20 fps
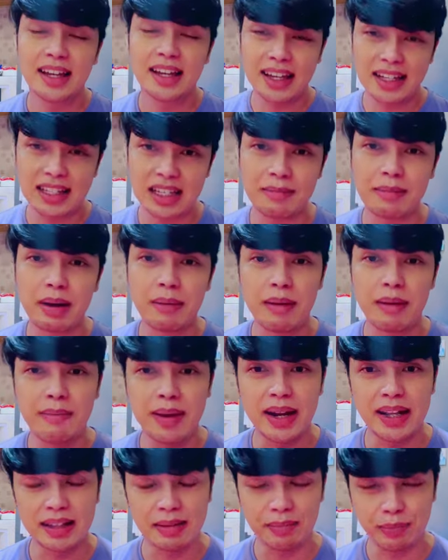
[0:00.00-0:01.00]
kasi
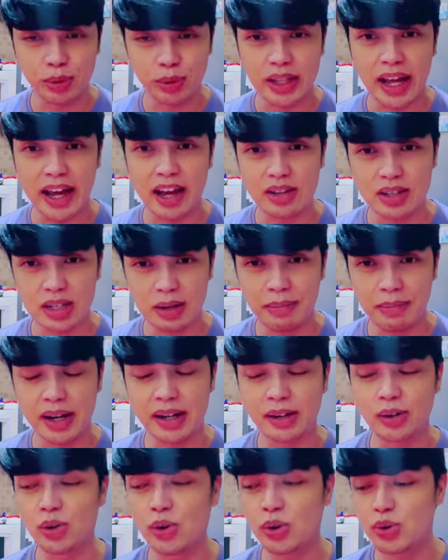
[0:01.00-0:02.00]
magbabalik na po tayo sa
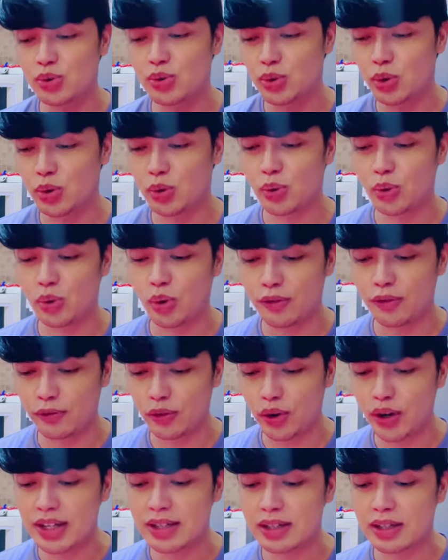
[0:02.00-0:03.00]
barko. So of
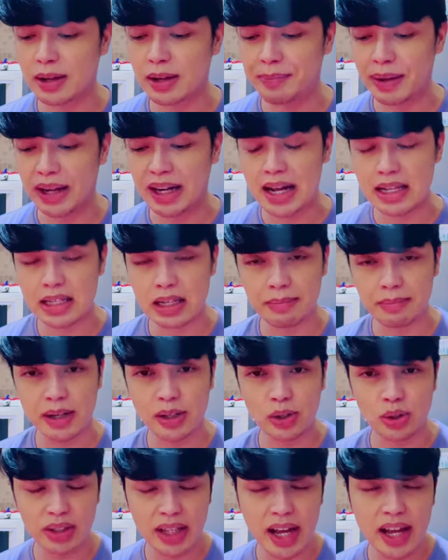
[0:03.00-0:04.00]
course, kapag nasa
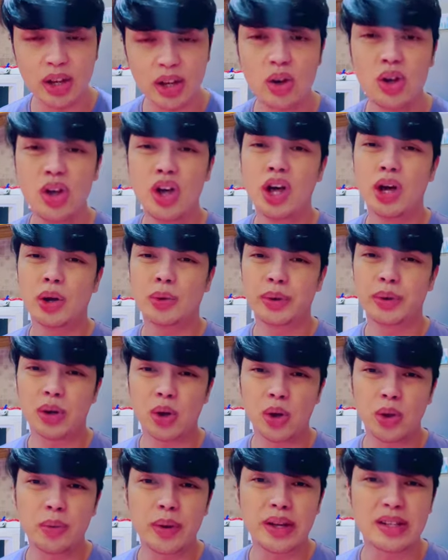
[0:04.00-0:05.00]
barko tayo, we're
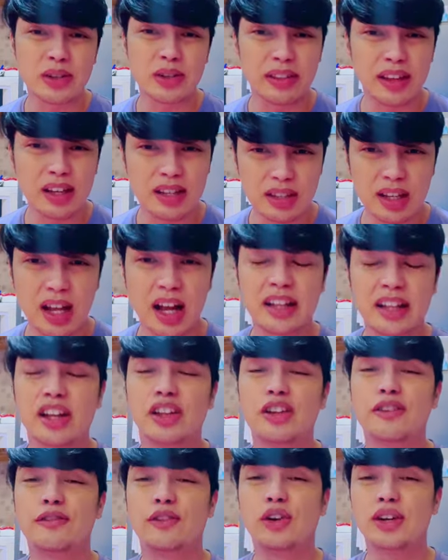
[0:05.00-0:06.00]
always on the sun
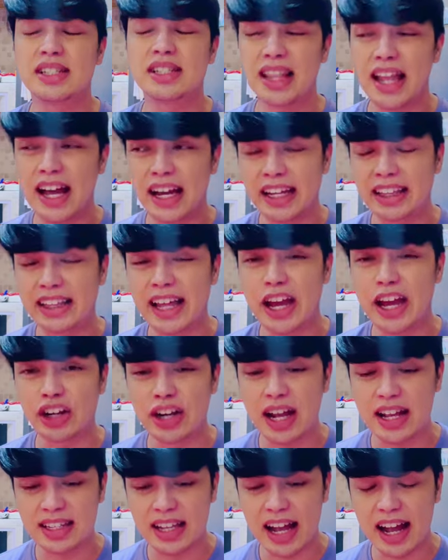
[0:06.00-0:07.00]
and of course, lagi
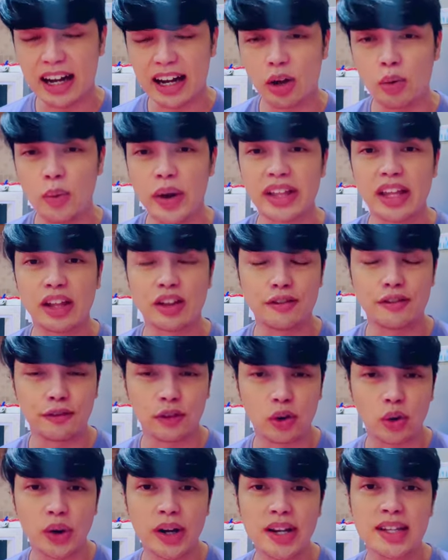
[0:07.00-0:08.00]
tayong nasa arawan. And of
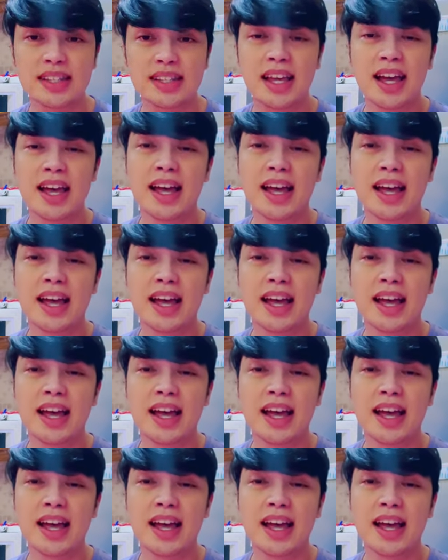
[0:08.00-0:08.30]
course,